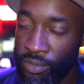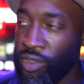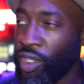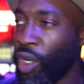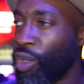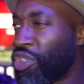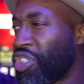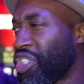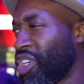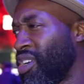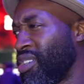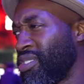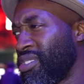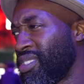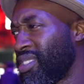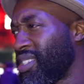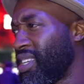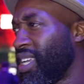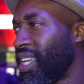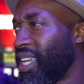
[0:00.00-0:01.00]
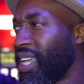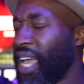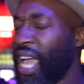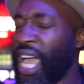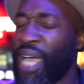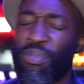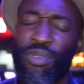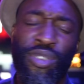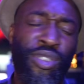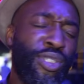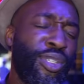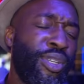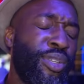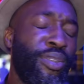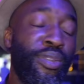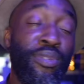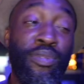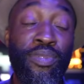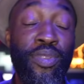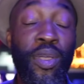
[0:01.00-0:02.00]
No chance.
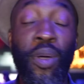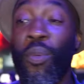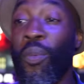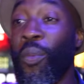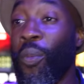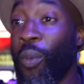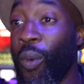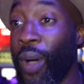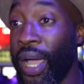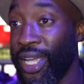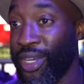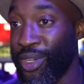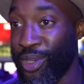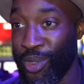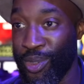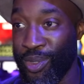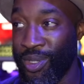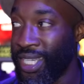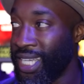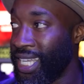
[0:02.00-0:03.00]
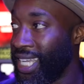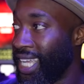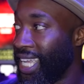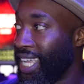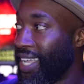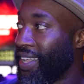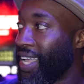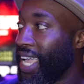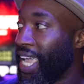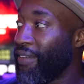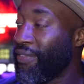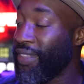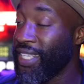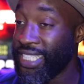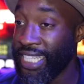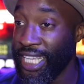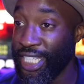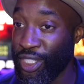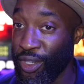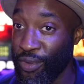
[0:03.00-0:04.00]
Absolutely no way, dude. If
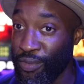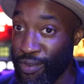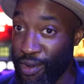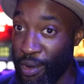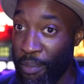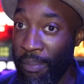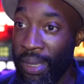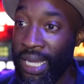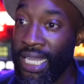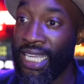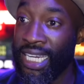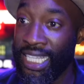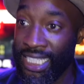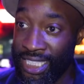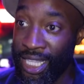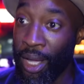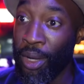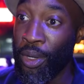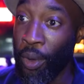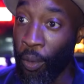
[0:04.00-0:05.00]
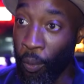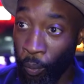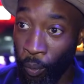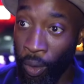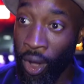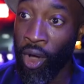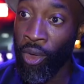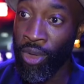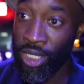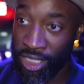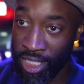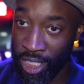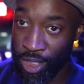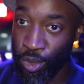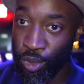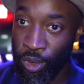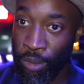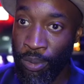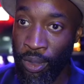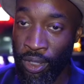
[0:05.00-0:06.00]
this gets over a million, it's done well. It's
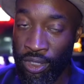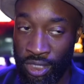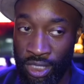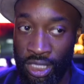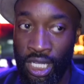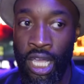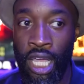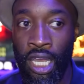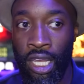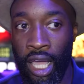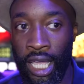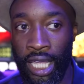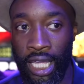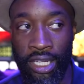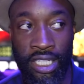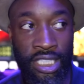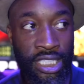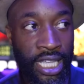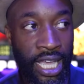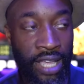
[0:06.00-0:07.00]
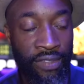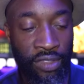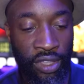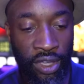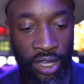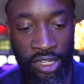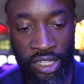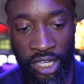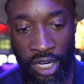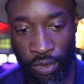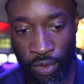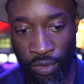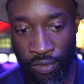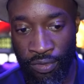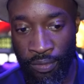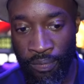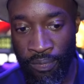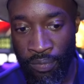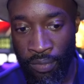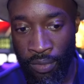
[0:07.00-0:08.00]
ticked all the boxes. Like, I understand the idea
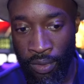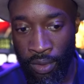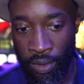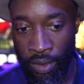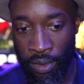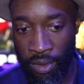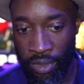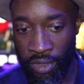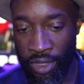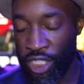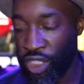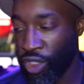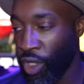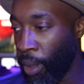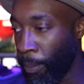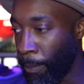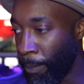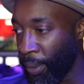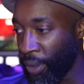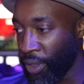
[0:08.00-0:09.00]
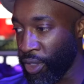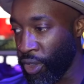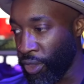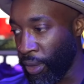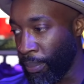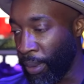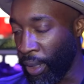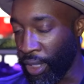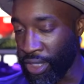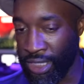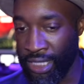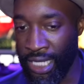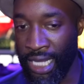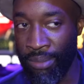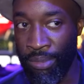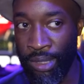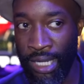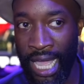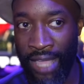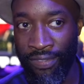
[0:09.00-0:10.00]
of you've got the boxing
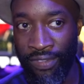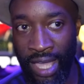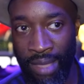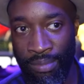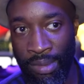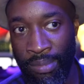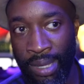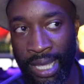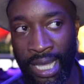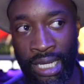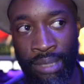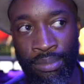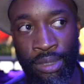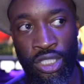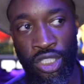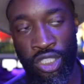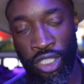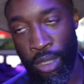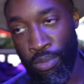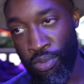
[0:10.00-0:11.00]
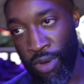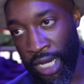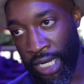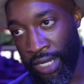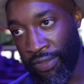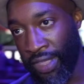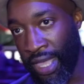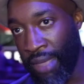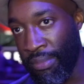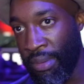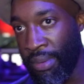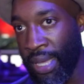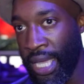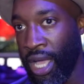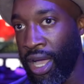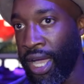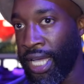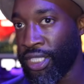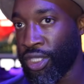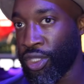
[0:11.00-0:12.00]
element and the MMA element, so you're bringing in the MMA
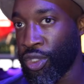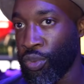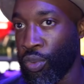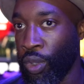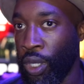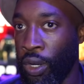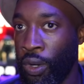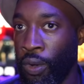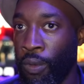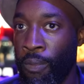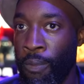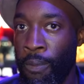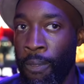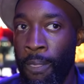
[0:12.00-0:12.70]
eyes as well.